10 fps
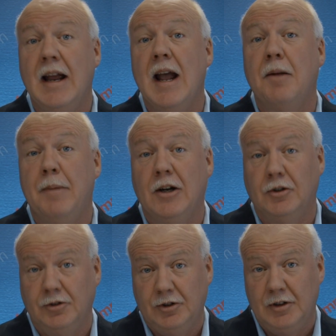canned
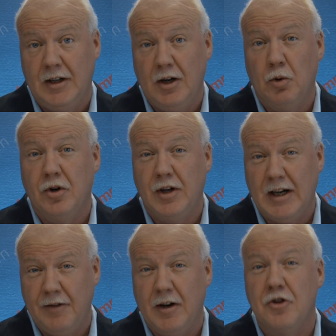pickles in order to
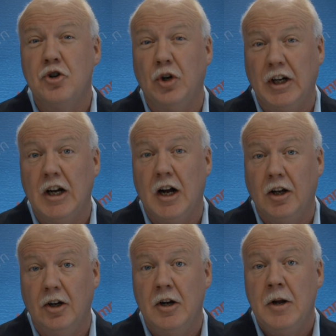give it a certain color.